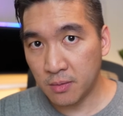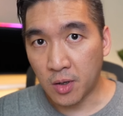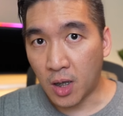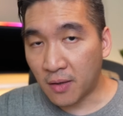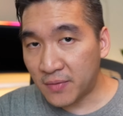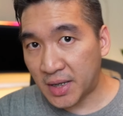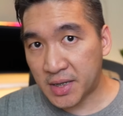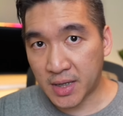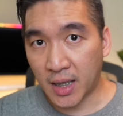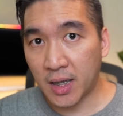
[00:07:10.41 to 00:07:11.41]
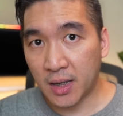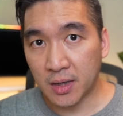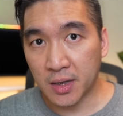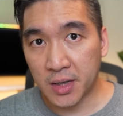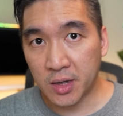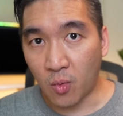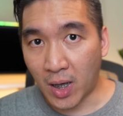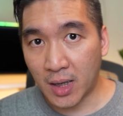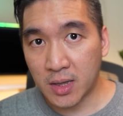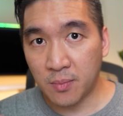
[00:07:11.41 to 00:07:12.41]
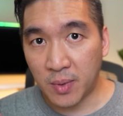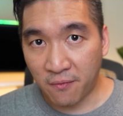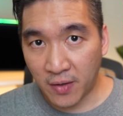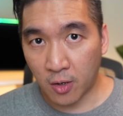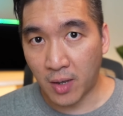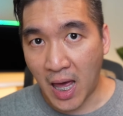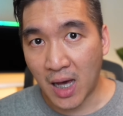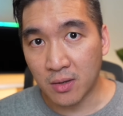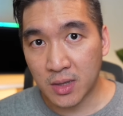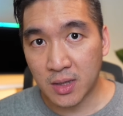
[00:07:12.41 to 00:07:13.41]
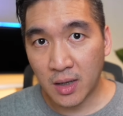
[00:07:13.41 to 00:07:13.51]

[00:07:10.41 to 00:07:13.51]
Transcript: So all of these things you want it to be figured out